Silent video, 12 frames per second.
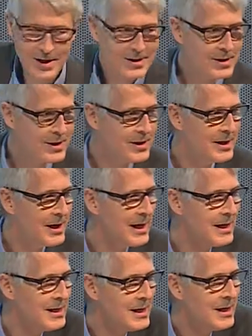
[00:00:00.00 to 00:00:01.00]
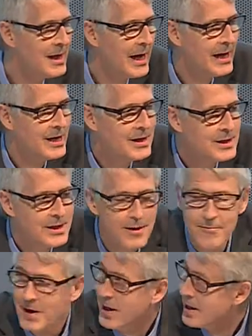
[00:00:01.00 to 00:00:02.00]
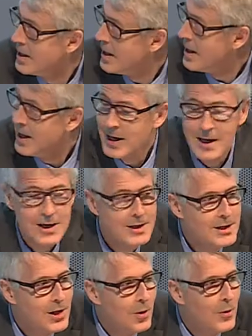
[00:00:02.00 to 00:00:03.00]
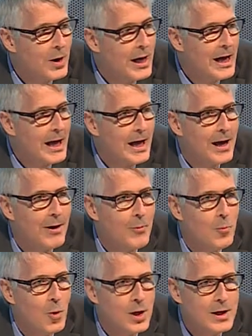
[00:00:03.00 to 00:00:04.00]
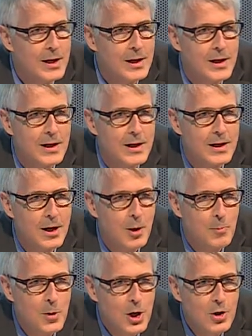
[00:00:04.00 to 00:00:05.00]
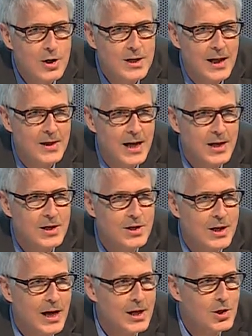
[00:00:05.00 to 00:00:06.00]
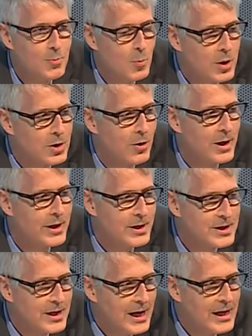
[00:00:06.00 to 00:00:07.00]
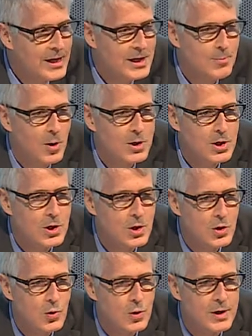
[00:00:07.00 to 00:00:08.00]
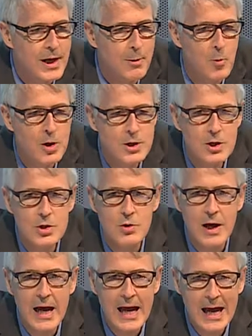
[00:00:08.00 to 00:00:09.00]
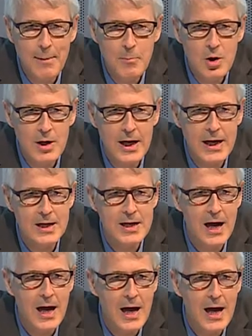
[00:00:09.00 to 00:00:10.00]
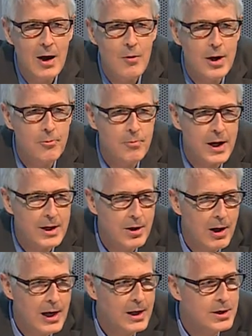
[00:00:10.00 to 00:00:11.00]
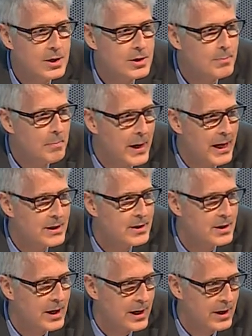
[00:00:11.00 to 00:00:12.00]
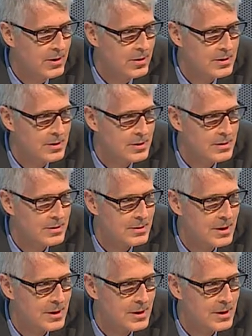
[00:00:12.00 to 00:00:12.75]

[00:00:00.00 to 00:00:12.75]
This is 1987. So what the computers at that stage wanted, or the scientists wanted to do, they wanted to emulate how a radiologist makes a diagnosis.